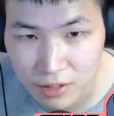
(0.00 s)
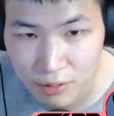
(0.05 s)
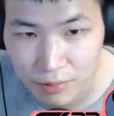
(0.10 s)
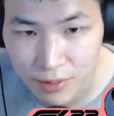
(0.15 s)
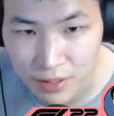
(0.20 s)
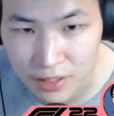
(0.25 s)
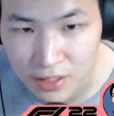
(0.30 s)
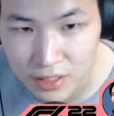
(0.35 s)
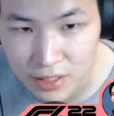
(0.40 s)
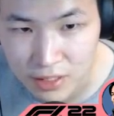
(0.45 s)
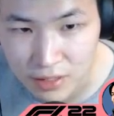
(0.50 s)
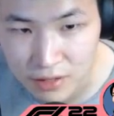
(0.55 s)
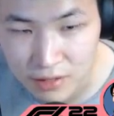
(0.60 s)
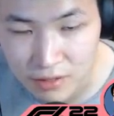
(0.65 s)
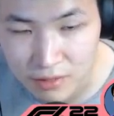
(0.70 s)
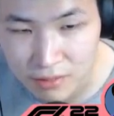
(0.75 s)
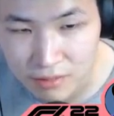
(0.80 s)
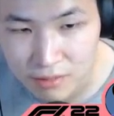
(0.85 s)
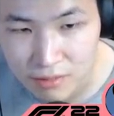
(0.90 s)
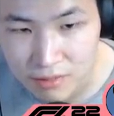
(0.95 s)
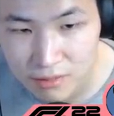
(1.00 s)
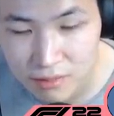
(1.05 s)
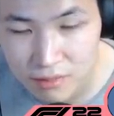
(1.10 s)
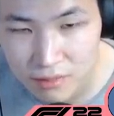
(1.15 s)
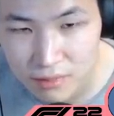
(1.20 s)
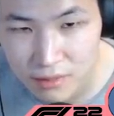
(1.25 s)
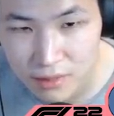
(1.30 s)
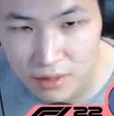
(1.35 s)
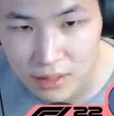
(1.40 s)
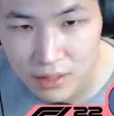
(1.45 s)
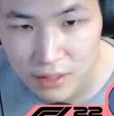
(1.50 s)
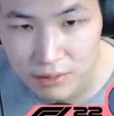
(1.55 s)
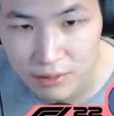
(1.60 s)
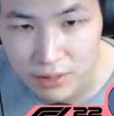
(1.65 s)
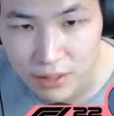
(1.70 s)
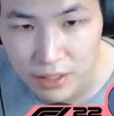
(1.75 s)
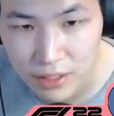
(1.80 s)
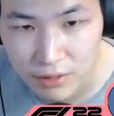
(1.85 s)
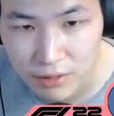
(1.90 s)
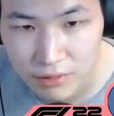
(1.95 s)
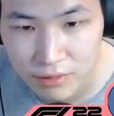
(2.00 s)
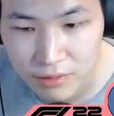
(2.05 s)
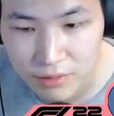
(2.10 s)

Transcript: big deal. Here we go.